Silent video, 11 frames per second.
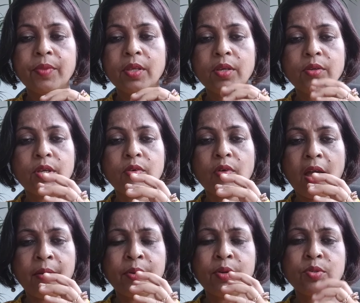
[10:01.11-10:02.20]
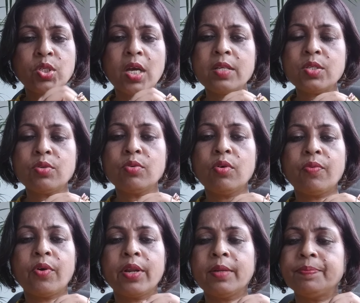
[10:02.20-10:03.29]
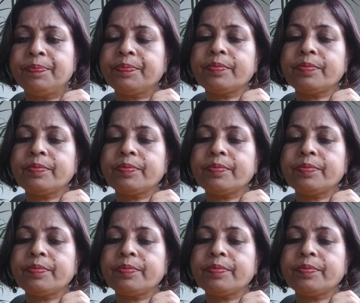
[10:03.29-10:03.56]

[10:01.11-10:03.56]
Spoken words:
You have no chance to go for an